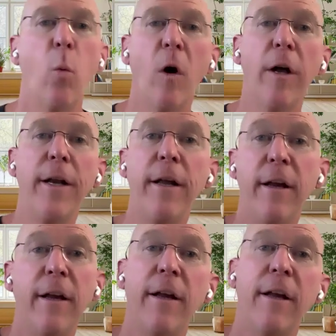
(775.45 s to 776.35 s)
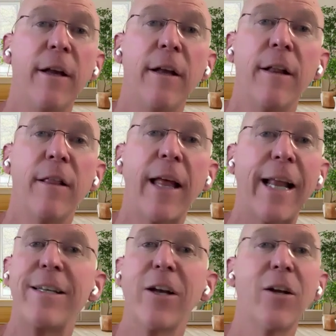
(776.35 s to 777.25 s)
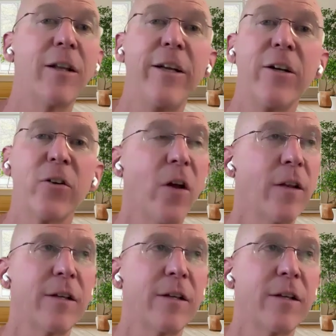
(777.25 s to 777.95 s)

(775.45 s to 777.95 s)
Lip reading: One that I tell leaders